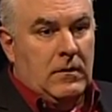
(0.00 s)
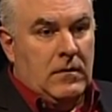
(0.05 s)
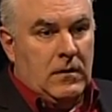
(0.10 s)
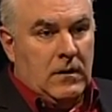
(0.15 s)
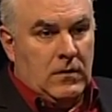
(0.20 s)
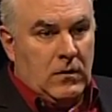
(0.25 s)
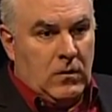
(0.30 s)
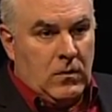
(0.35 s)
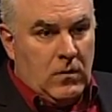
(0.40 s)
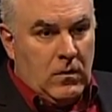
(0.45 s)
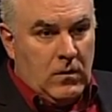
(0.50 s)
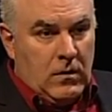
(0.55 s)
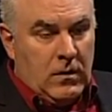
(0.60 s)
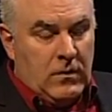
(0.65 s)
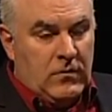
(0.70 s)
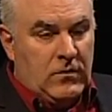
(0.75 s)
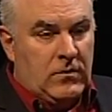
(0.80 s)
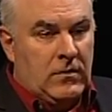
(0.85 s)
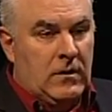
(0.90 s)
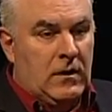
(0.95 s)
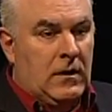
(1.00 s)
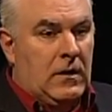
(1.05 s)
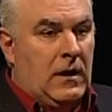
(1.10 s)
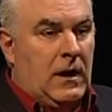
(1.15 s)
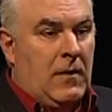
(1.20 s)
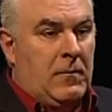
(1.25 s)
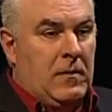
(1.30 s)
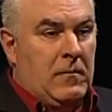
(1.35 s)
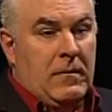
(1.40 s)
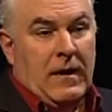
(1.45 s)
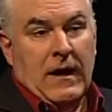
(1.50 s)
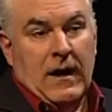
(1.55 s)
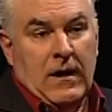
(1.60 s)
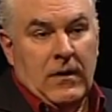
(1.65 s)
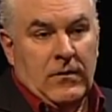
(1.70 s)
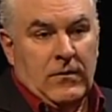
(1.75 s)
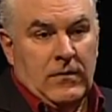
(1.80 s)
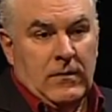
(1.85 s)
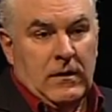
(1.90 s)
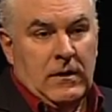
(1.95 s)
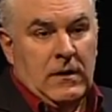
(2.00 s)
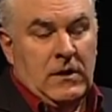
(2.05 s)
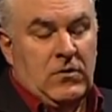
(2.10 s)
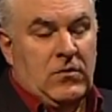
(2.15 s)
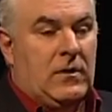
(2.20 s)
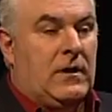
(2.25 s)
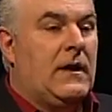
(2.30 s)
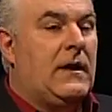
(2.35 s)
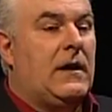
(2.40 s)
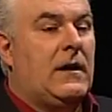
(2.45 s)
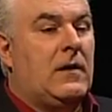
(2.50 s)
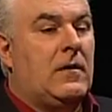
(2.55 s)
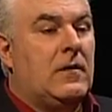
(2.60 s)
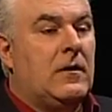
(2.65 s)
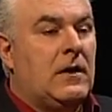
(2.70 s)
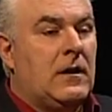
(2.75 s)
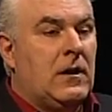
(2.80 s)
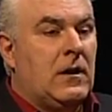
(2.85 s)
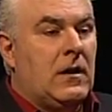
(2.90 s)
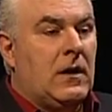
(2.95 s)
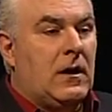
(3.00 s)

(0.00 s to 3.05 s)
along the course, how many miles in each town,